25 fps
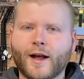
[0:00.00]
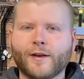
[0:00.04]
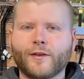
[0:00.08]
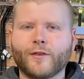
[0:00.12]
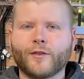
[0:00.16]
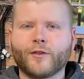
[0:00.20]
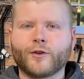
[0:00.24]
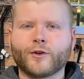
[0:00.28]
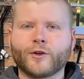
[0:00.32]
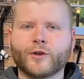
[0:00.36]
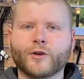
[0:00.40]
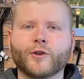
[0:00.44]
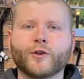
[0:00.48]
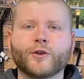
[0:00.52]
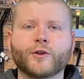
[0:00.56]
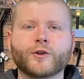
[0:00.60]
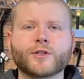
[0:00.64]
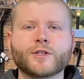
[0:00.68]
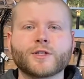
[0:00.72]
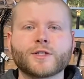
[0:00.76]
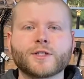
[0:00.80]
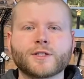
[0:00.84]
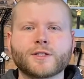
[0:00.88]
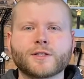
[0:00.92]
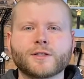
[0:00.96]
of their
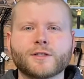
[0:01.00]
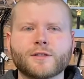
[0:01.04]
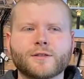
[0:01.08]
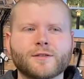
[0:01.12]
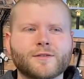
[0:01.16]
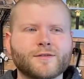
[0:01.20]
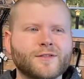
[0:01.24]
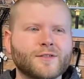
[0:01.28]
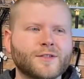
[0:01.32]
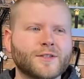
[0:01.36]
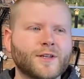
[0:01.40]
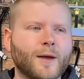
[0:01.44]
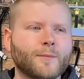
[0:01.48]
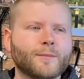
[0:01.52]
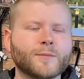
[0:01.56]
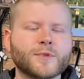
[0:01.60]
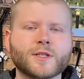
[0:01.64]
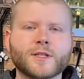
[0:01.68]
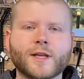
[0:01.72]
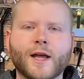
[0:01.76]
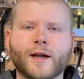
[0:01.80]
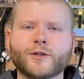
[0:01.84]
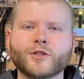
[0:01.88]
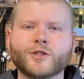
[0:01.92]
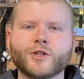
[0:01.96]

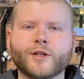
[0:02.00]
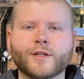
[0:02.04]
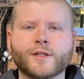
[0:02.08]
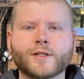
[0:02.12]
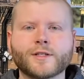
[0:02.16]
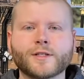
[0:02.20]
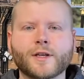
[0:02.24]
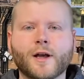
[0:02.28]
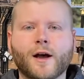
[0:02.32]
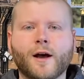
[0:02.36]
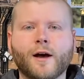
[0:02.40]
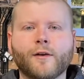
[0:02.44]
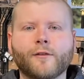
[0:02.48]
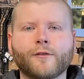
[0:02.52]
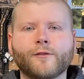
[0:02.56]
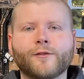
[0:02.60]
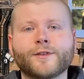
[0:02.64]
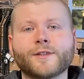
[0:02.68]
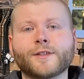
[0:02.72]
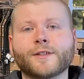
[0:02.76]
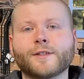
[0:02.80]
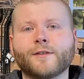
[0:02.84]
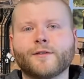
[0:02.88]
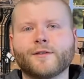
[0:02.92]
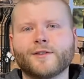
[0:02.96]
subsections of
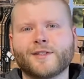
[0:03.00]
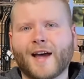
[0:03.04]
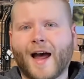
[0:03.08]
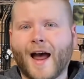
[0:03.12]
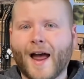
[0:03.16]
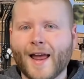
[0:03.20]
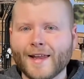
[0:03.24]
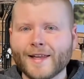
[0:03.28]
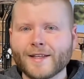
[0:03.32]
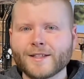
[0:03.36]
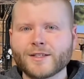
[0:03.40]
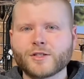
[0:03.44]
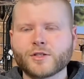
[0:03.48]
diets.